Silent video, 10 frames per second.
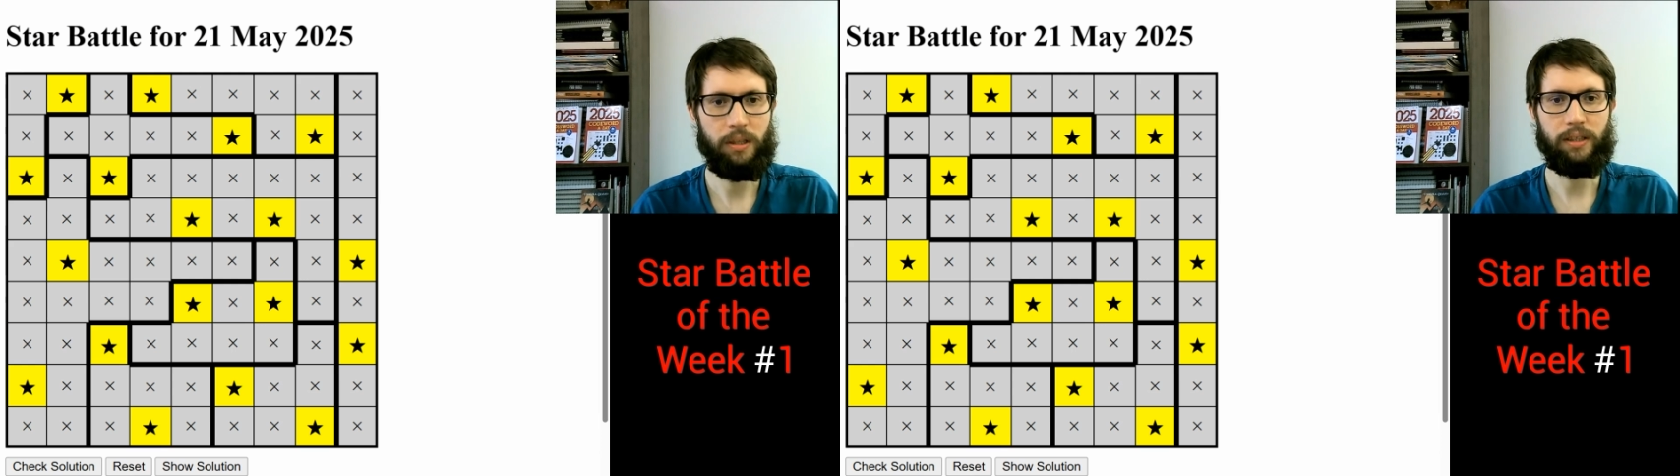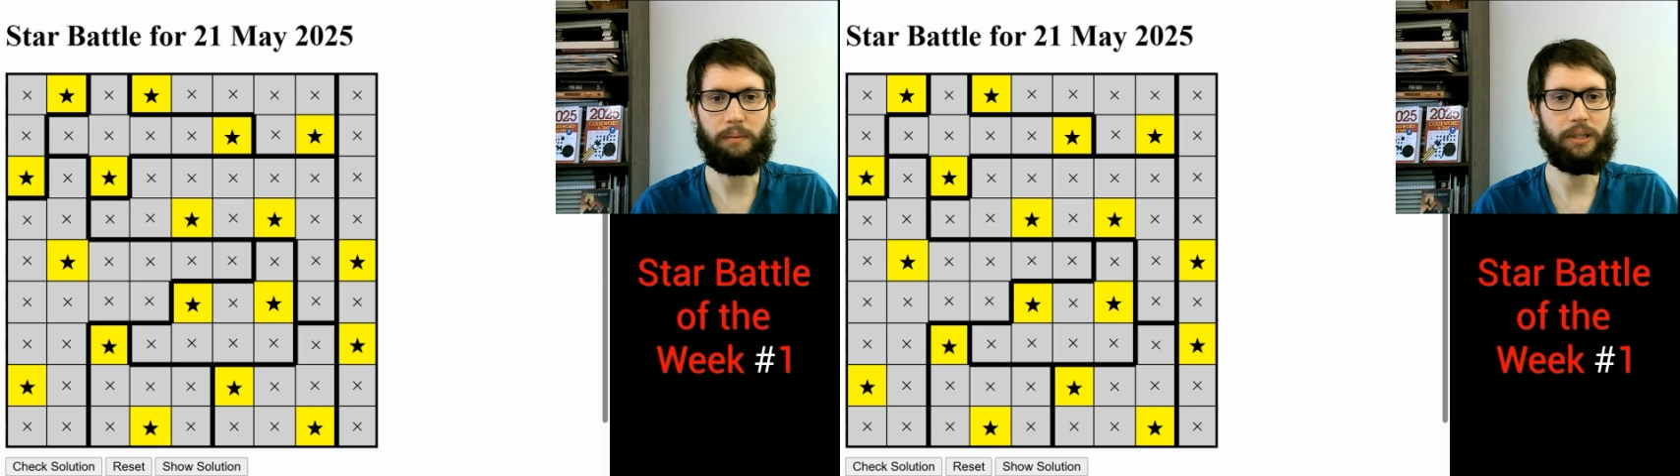
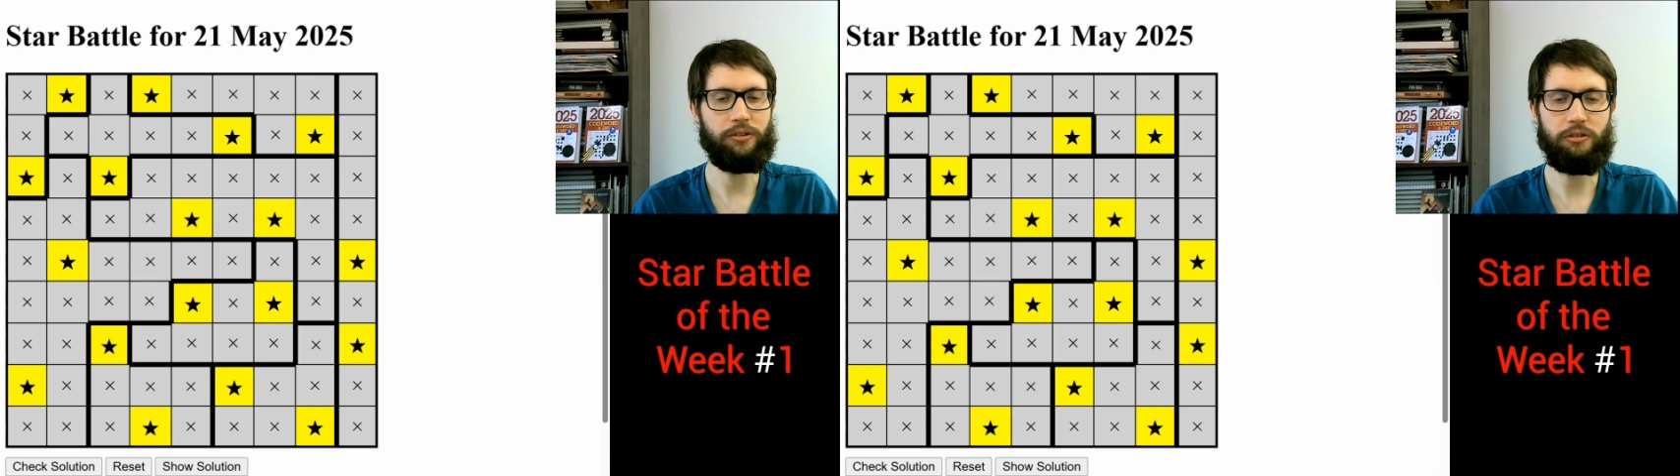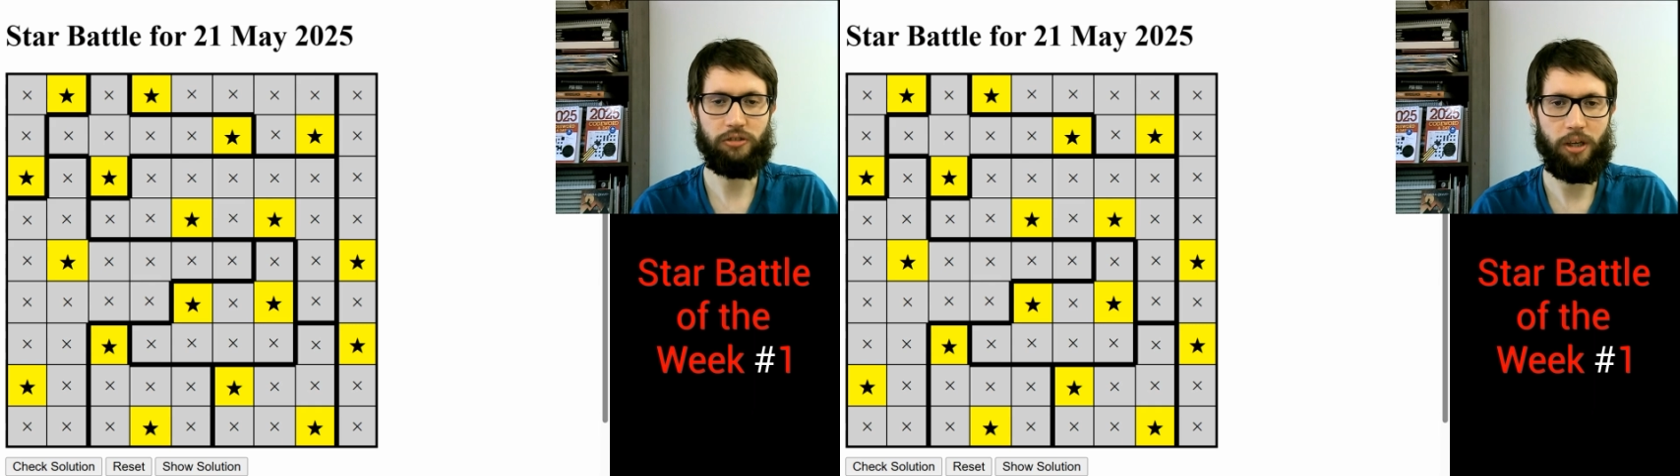There'll be a
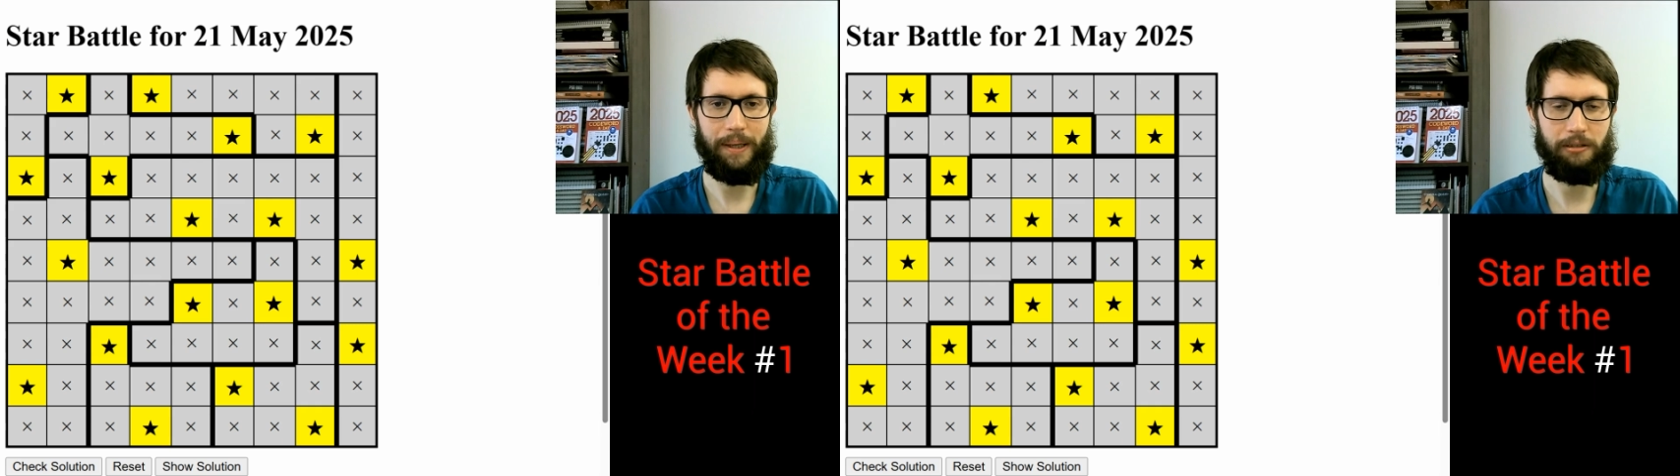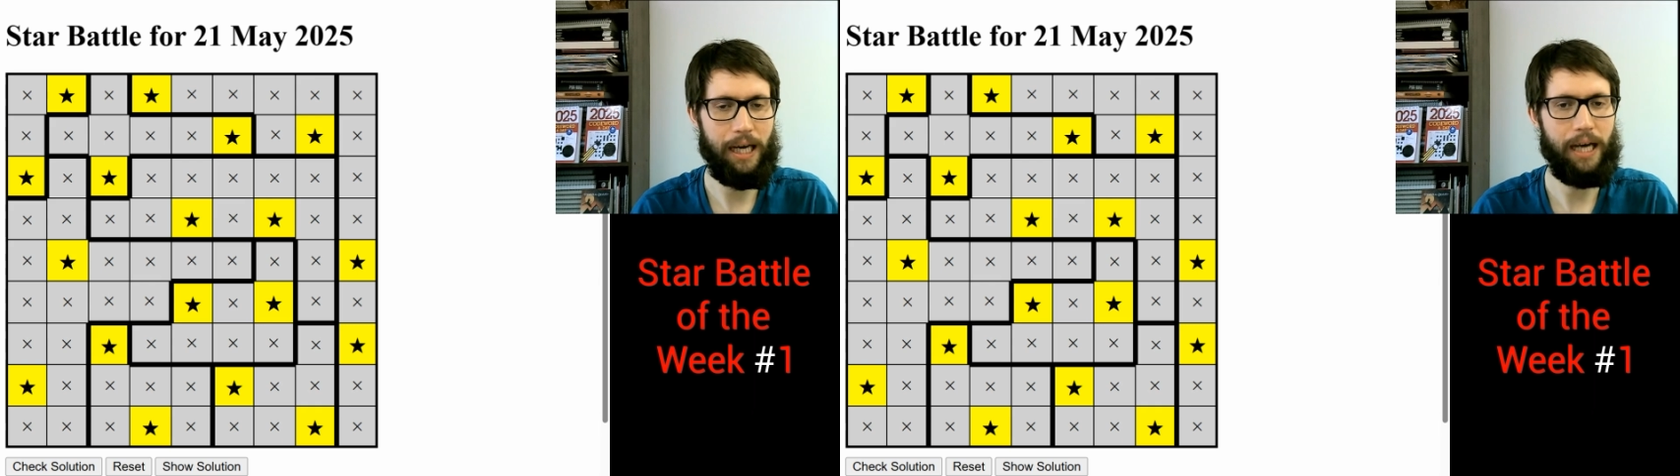new star
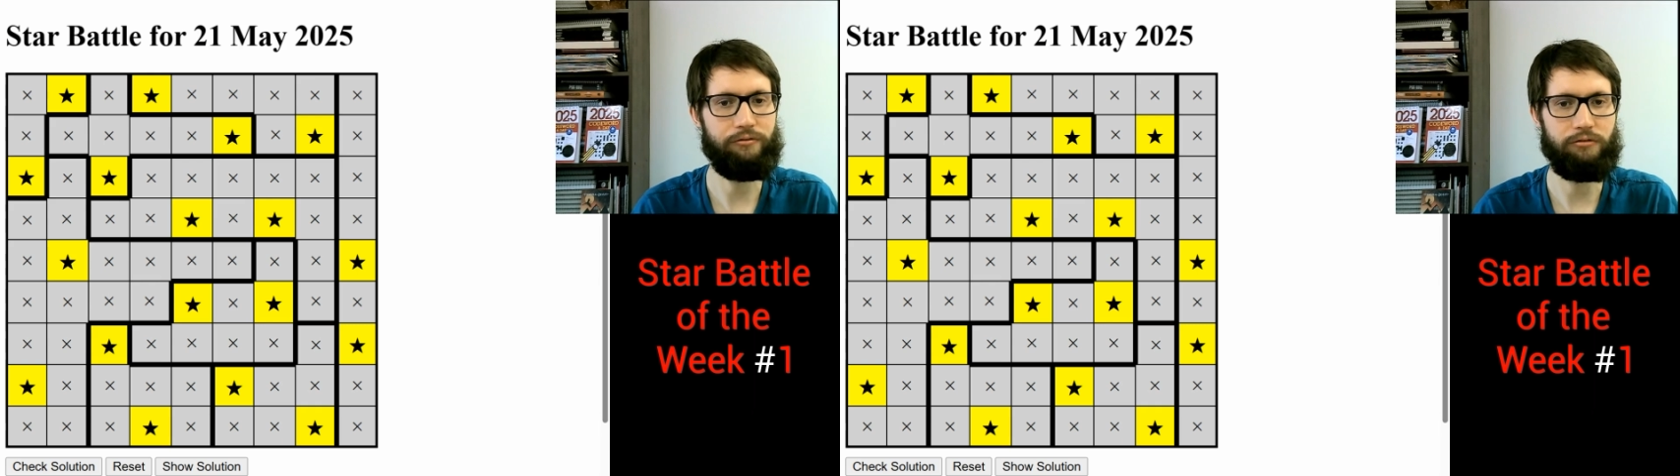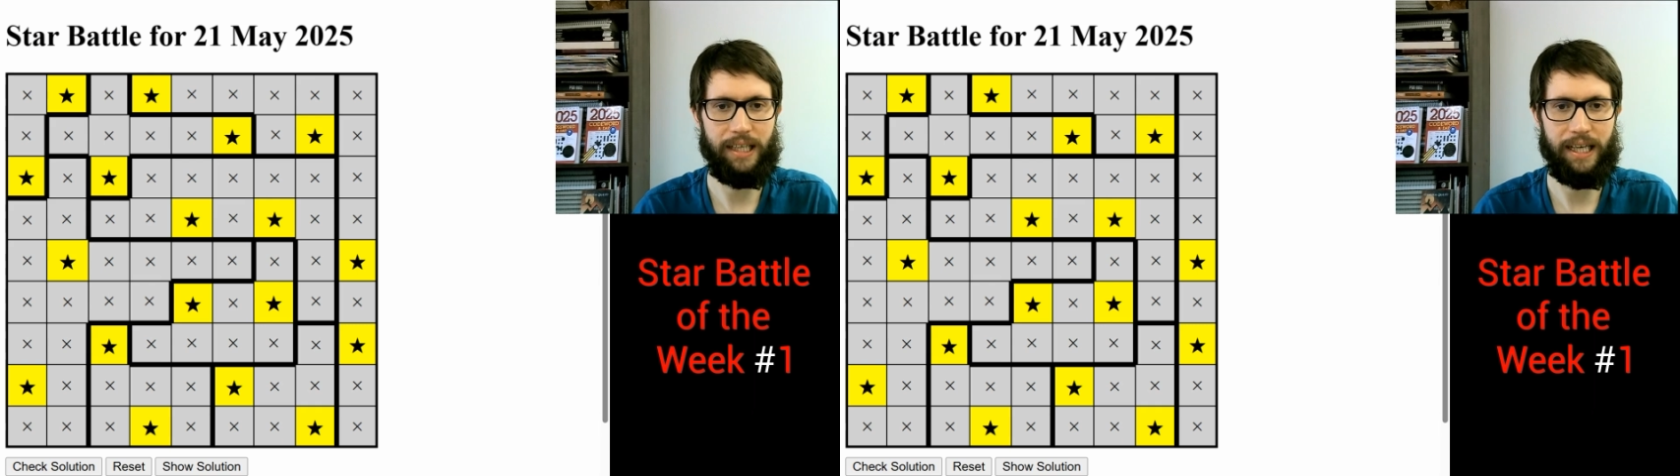out
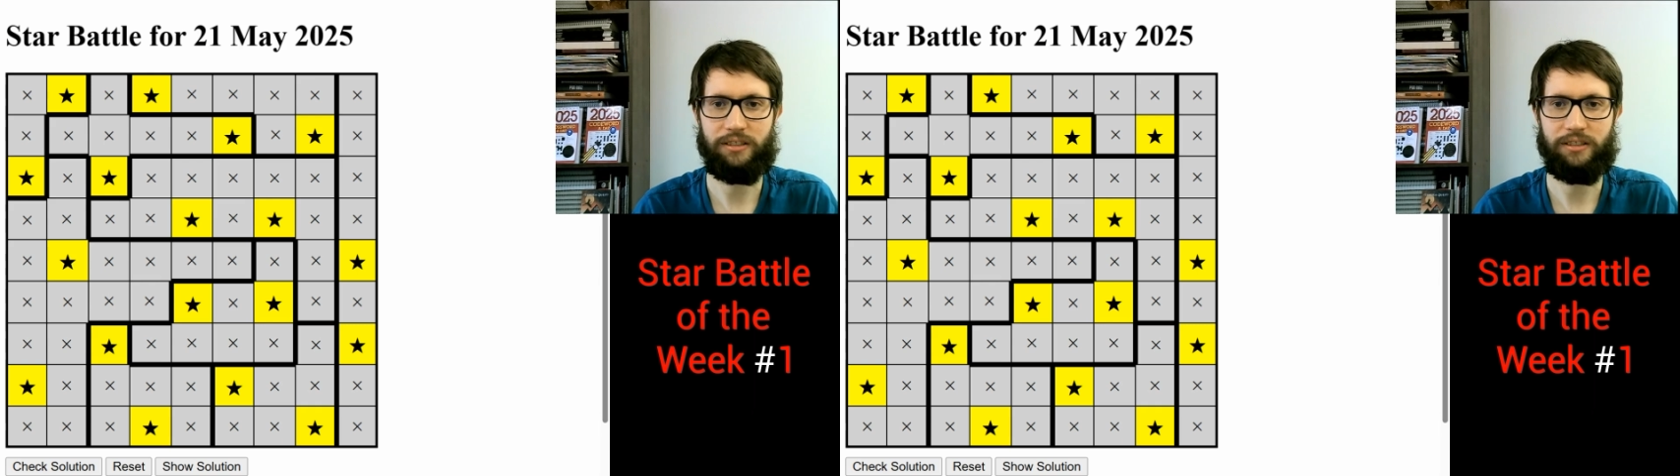every day,